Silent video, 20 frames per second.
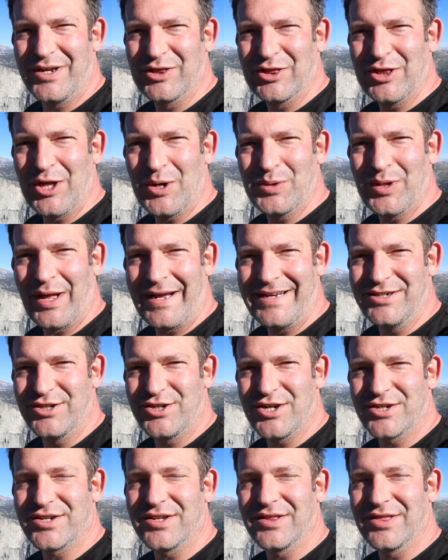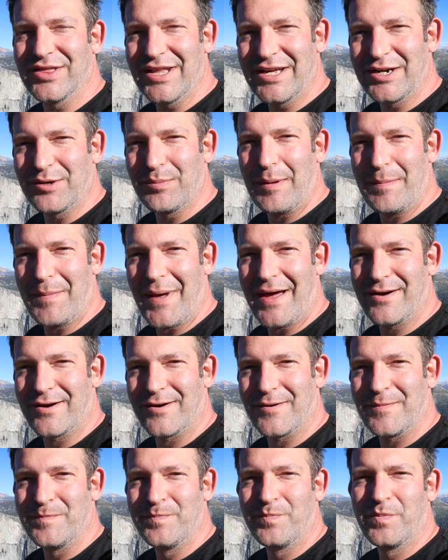in low light just a little bit
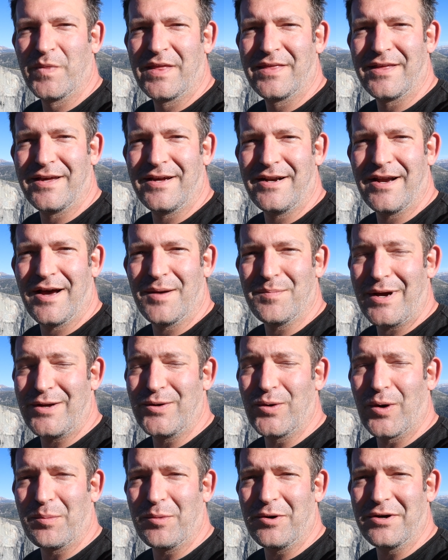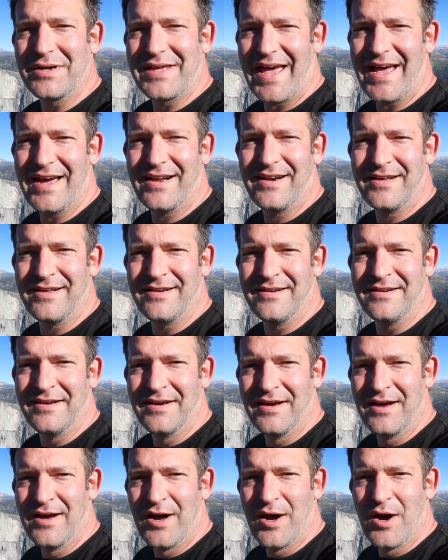better than my normal Canon
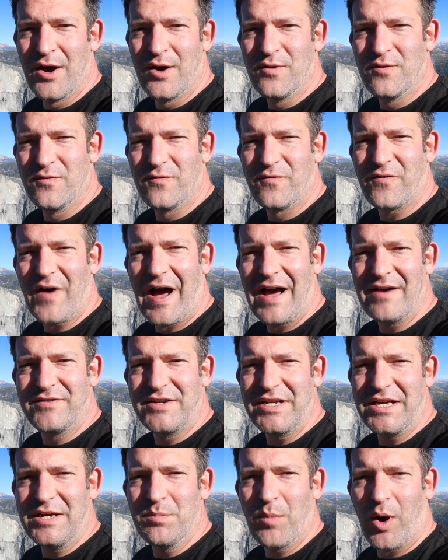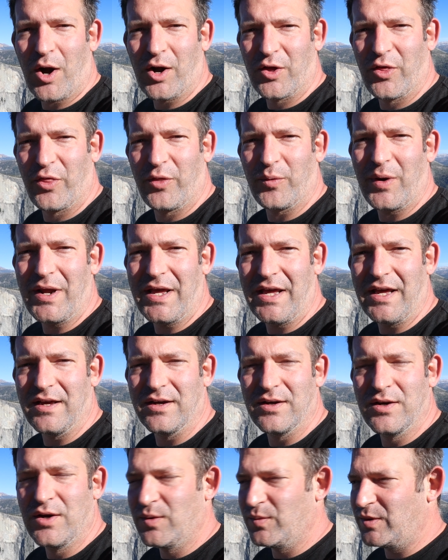5D Mark
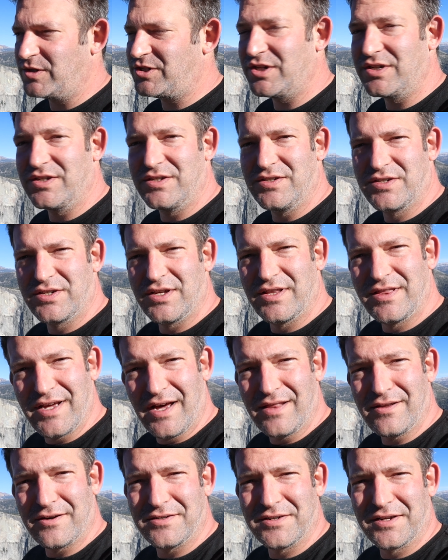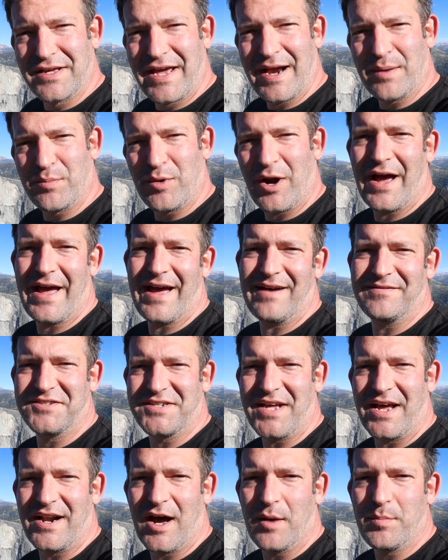III, which is the other camera I have
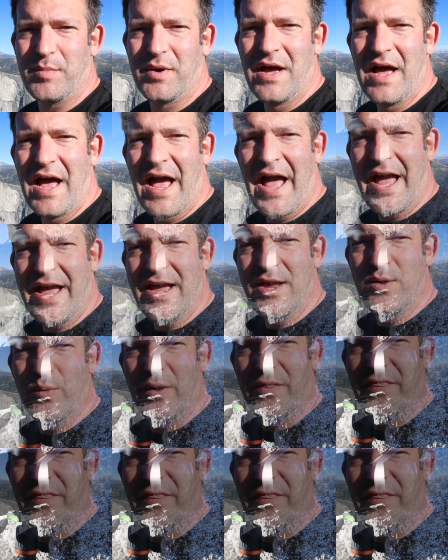set up. And